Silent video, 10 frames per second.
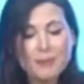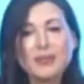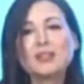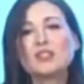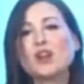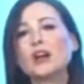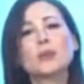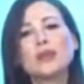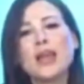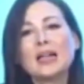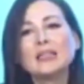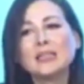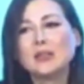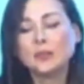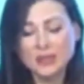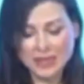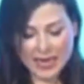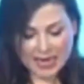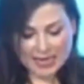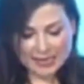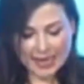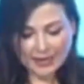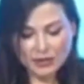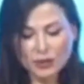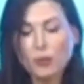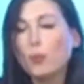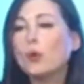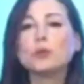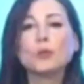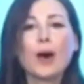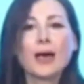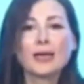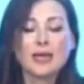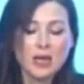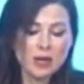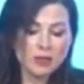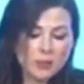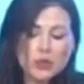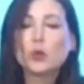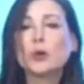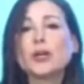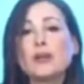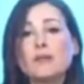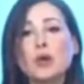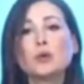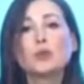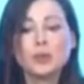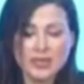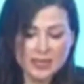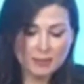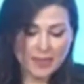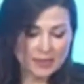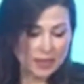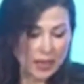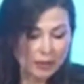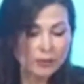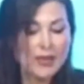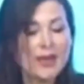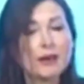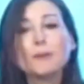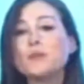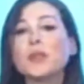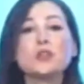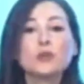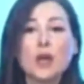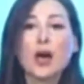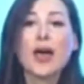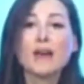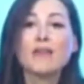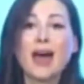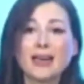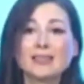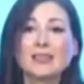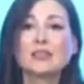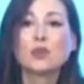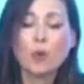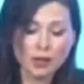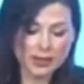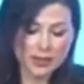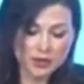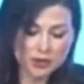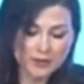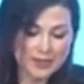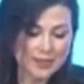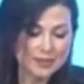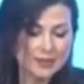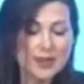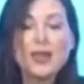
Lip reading: But the stark reality really is that, worldwide, the majority of those who need mental health care do not have access to quality services.